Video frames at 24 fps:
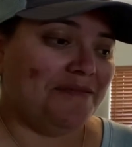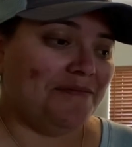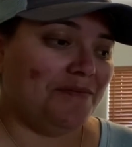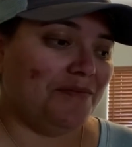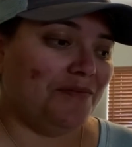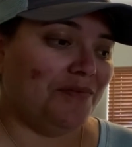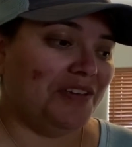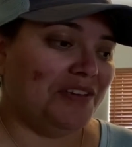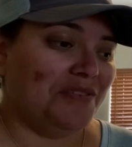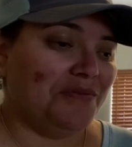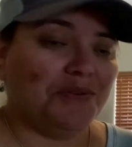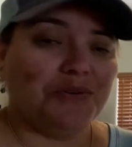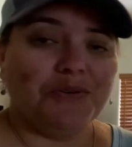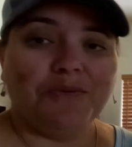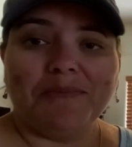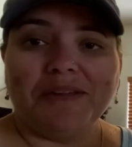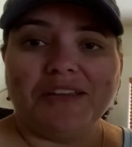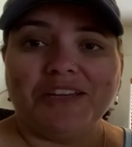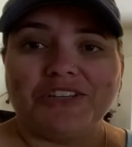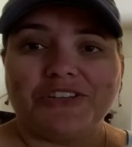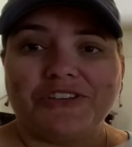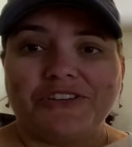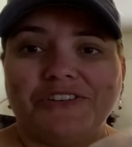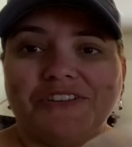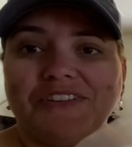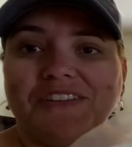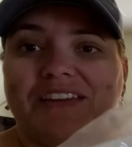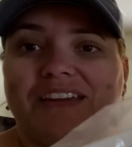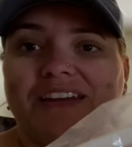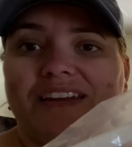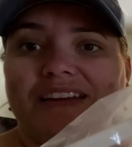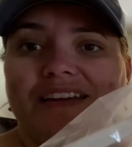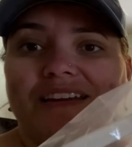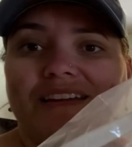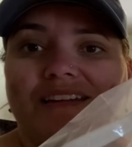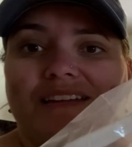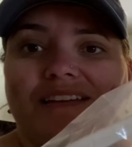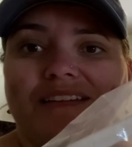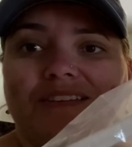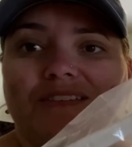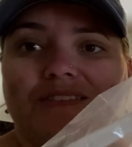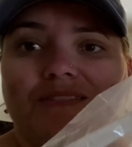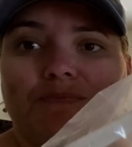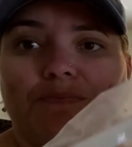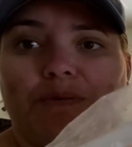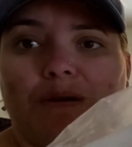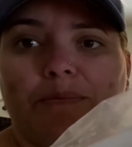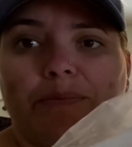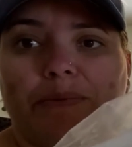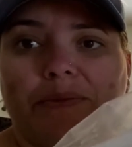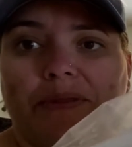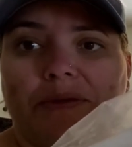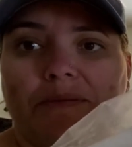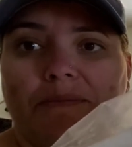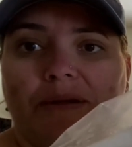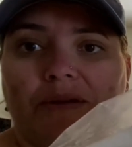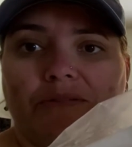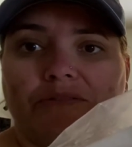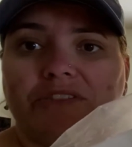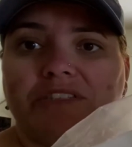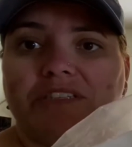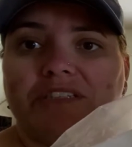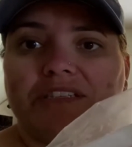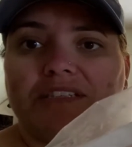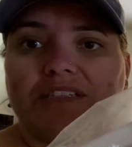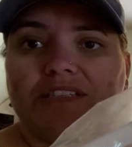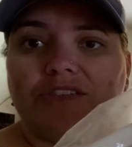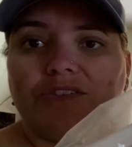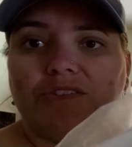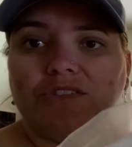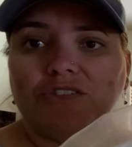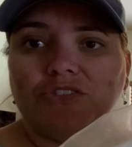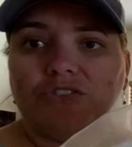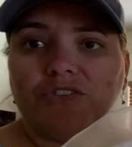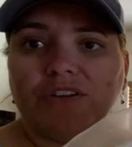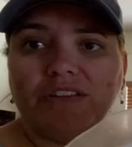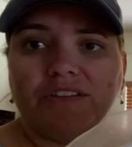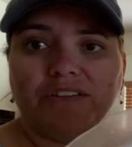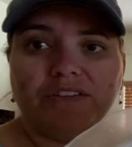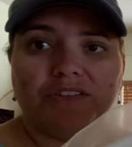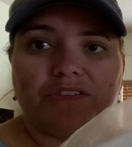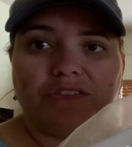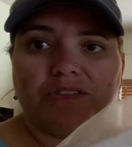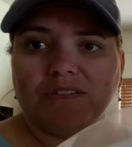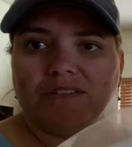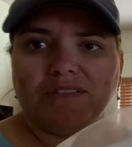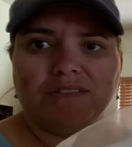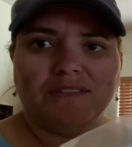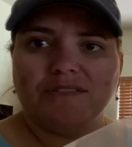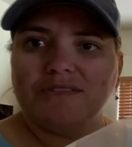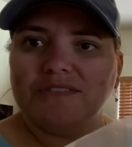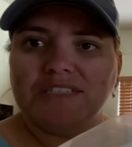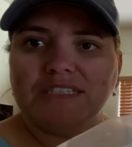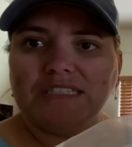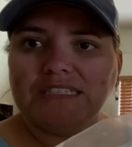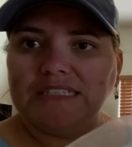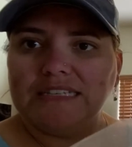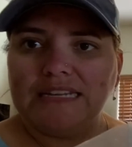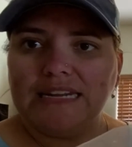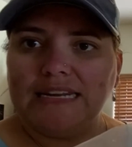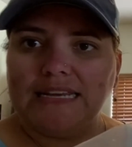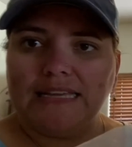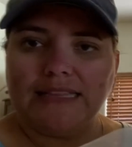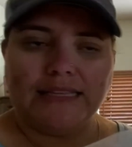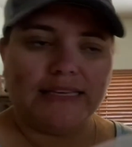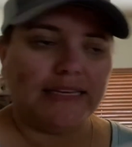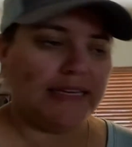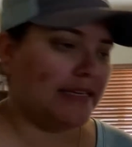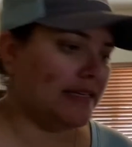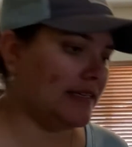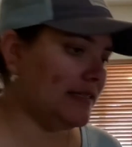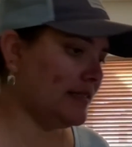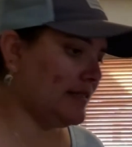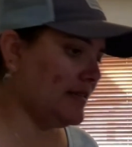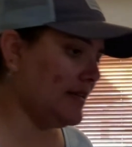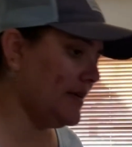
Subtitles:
We will make sure that it is properly mounted into the trailer so that there isn't any leaks.